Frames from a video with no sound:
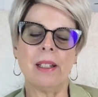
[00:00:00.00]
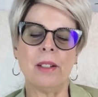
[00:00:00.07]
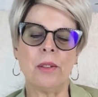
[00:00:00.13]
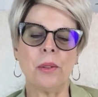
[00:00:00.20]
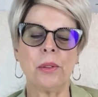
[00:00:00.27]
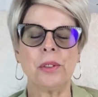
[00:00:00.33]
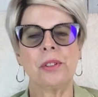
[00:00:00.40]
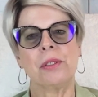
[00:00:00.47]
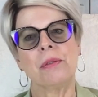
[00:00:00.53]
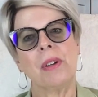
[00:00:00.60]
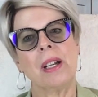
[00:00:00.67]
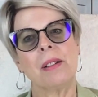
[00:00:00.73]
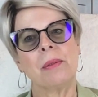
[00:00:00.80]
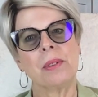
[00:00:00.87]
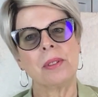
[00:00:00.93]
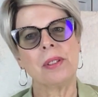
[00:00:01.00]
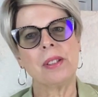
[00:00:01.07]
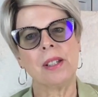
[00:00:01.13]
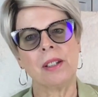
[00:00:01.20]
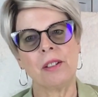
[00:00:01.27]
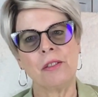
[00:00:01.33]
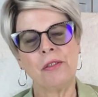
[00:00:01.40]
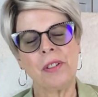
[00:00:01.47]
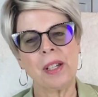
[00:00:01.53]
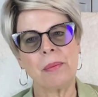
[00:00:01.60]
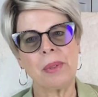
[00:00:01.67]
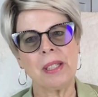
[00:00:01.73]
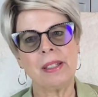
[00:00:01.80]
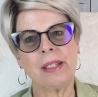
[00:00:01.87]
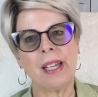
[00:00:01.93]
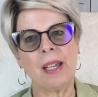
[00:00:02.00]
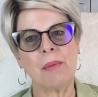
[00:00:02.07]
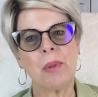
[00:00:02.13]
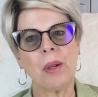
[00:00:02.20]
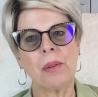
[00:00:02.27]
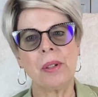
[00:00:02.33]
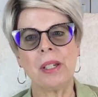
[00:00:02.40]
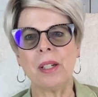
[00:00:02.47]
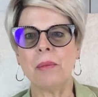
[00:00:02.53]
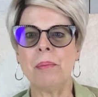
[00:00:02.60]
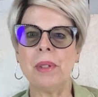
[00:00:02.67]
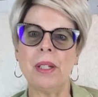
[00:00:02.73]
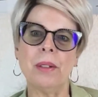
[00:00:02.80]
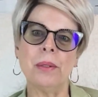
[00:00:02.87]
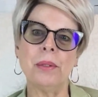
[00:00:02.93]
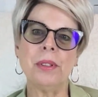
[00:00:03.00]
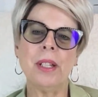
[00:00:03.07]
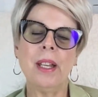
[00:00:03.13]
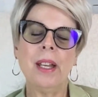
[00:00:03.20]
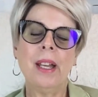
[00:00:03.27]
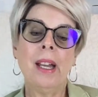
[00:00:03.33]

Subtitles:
adult survivors of family scapegoating abuse.